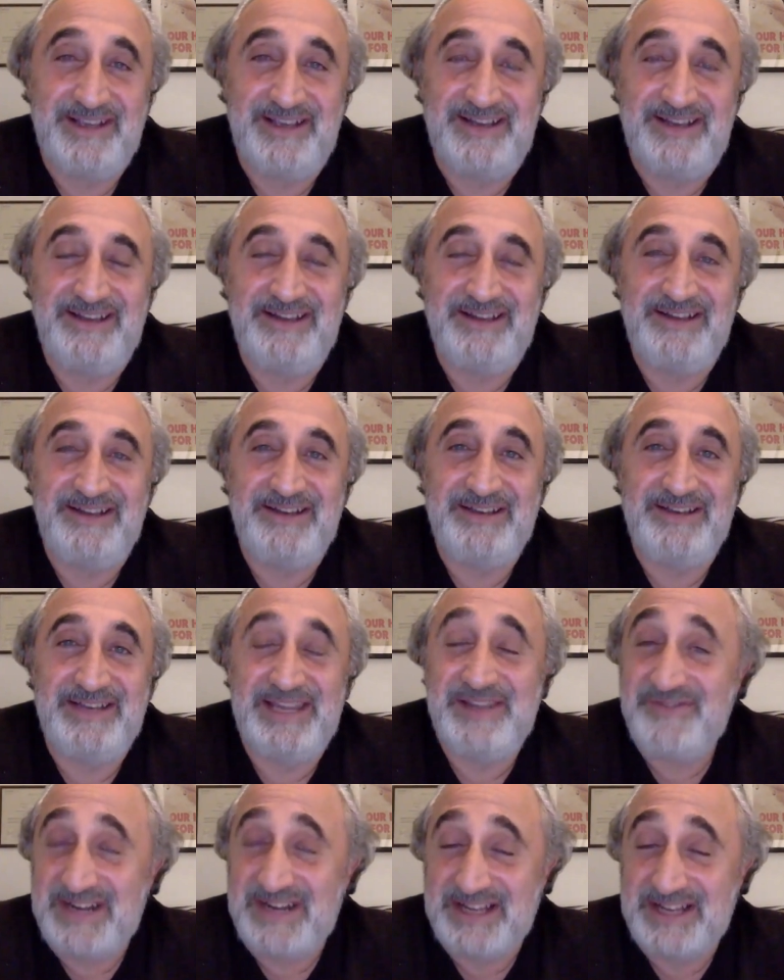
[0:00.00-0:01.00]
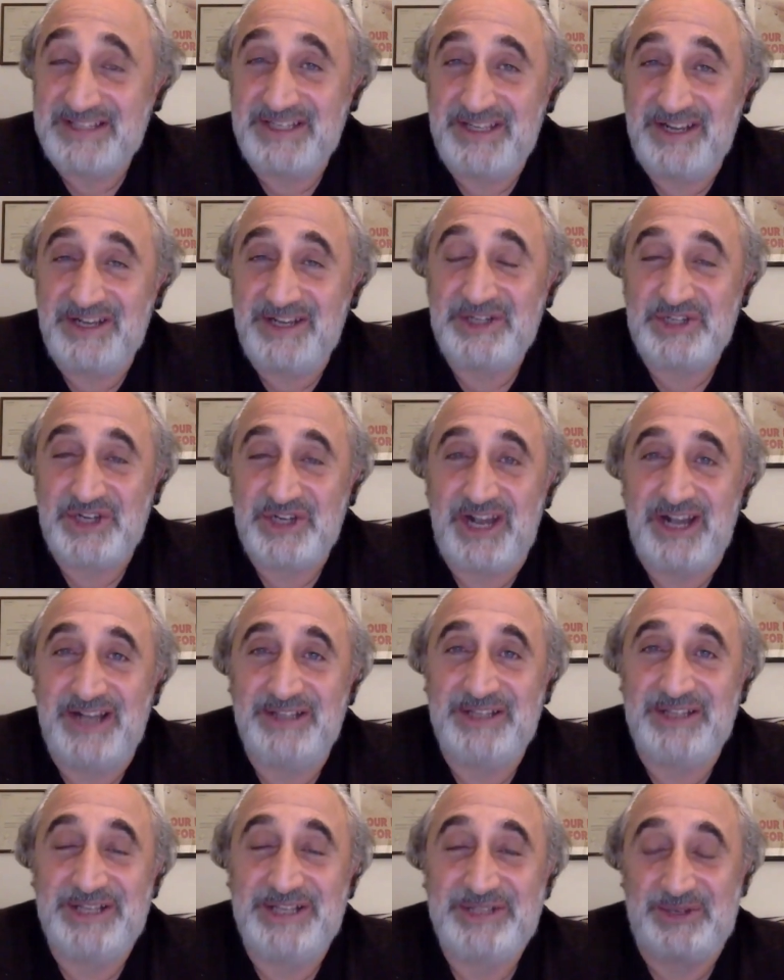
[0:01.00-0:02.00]
uh, even as a young
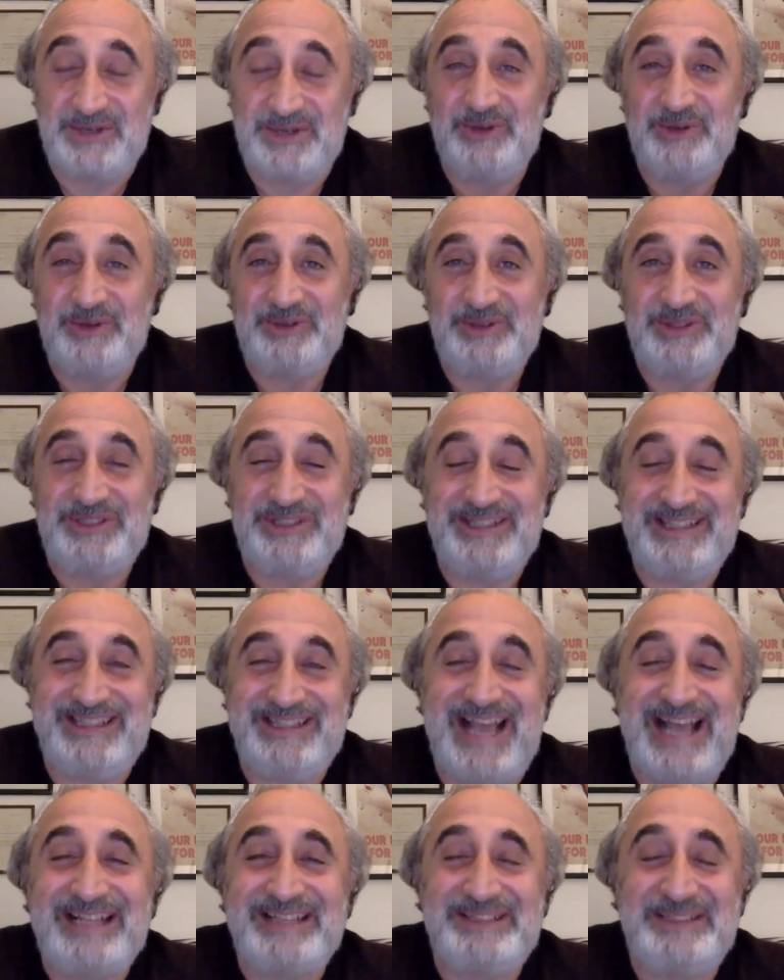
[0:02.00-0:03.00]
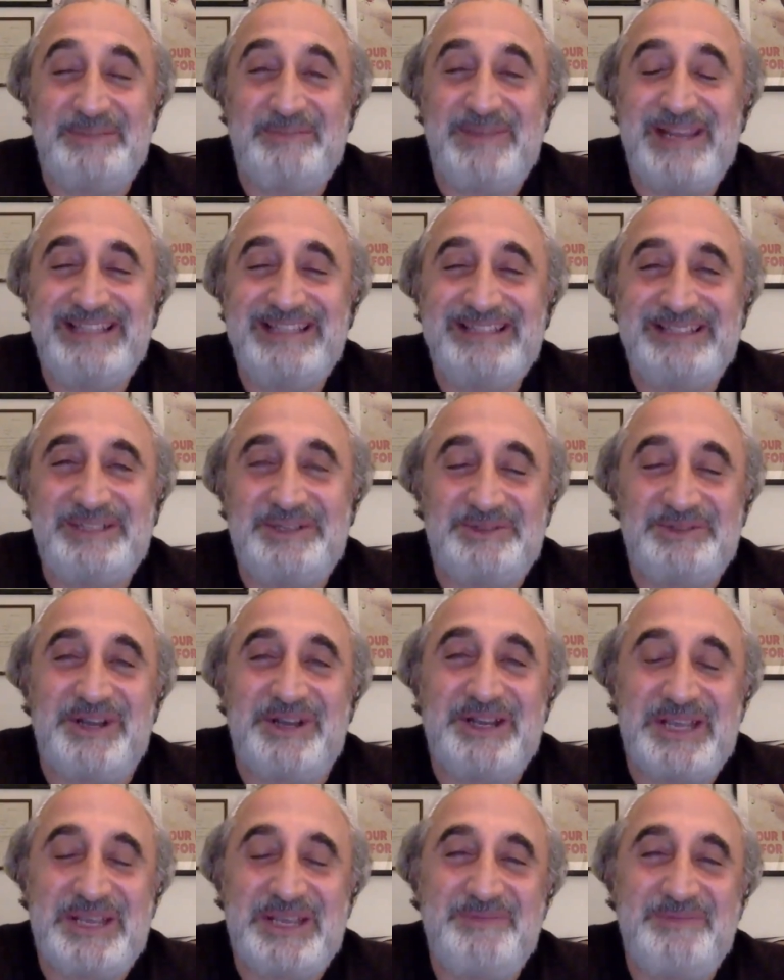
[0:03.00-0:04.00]
child and so that debate that you're
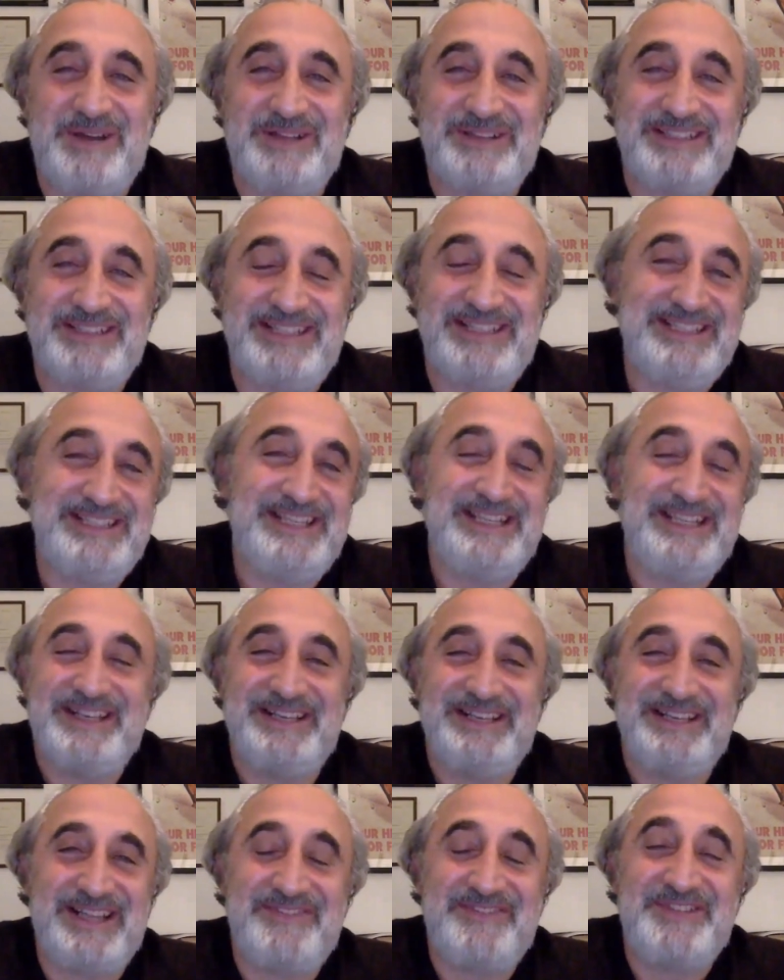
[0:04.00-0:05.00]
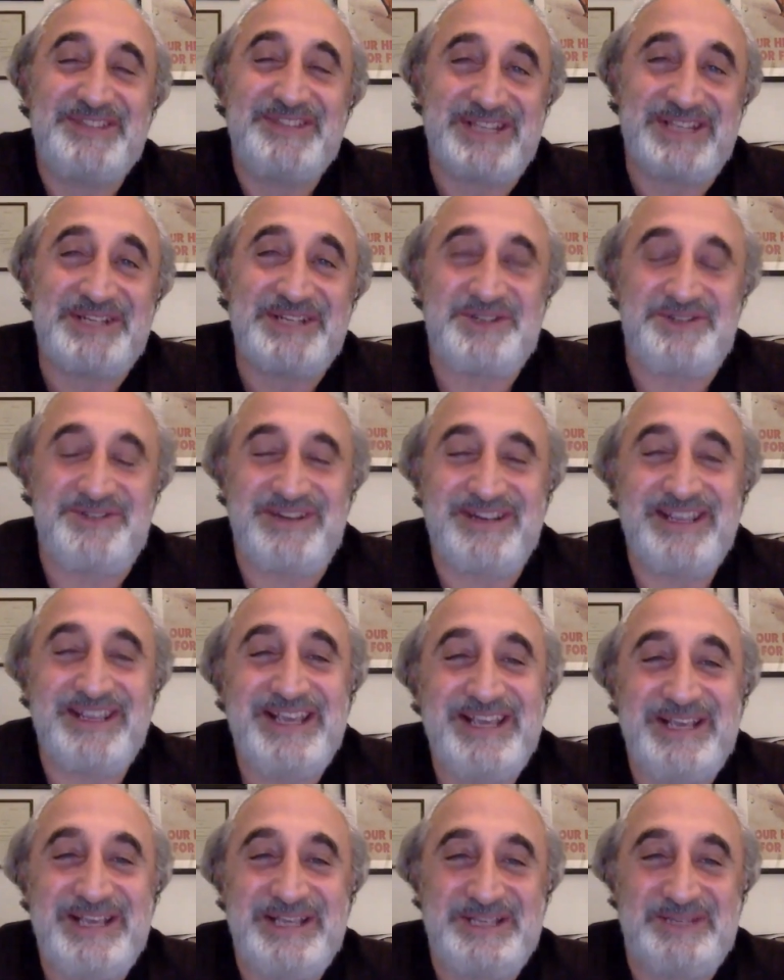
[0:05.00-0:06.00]
talking about in the 11th century
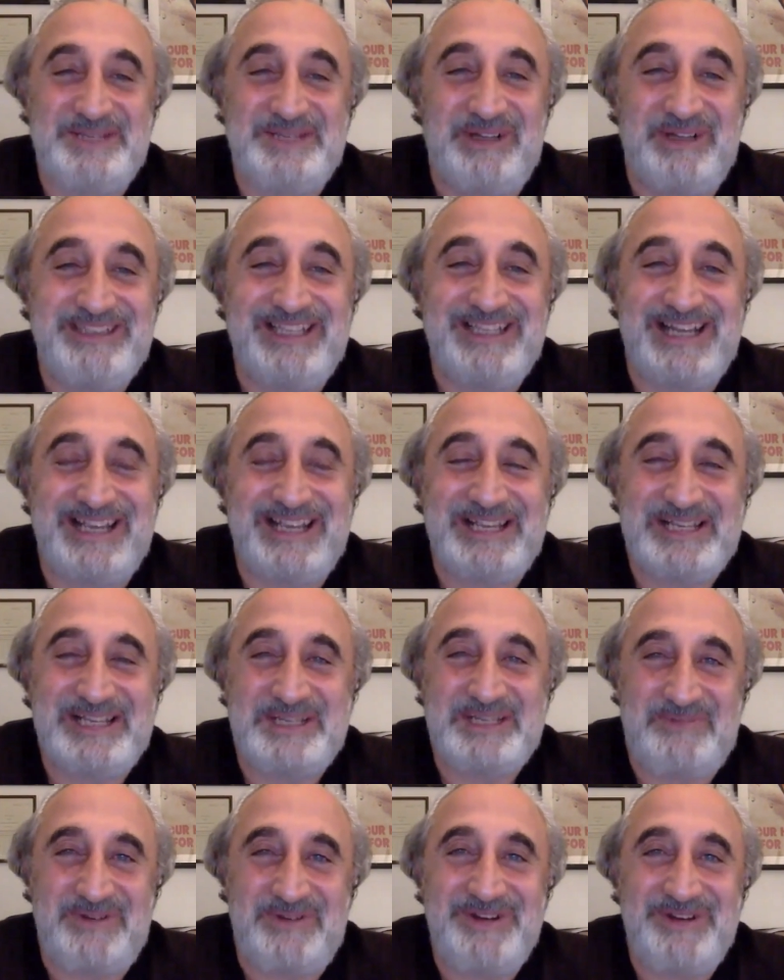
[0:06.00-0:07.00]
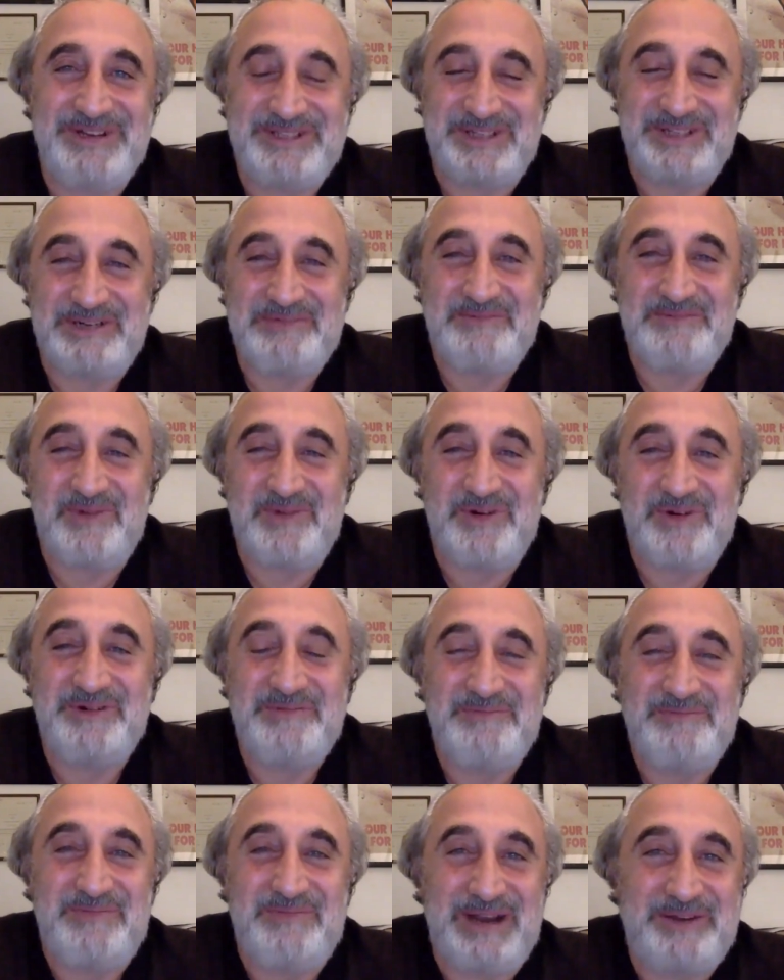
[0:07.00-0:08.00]
is one that I experienced on a more
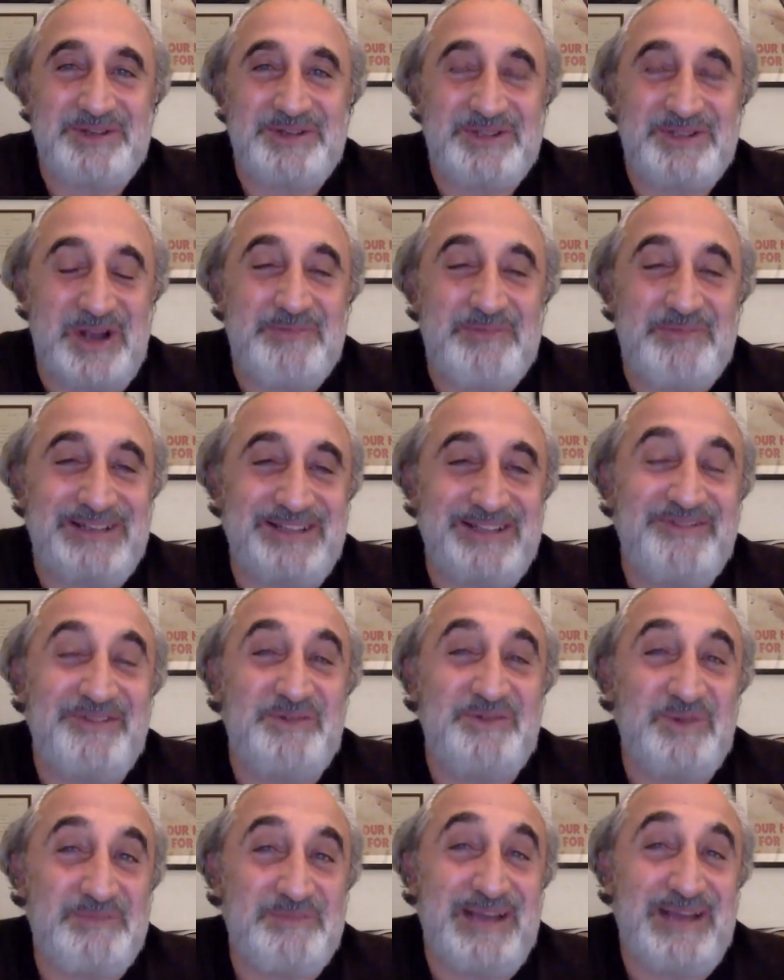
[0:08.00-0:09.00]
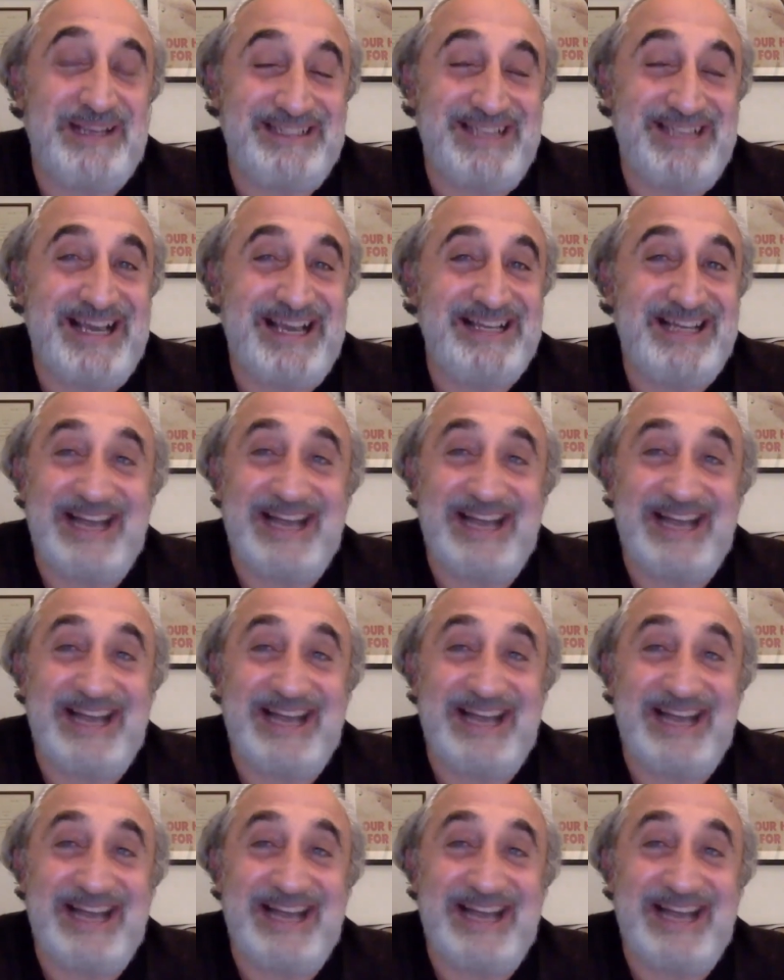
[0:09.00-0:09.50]
microscopic level with my dad.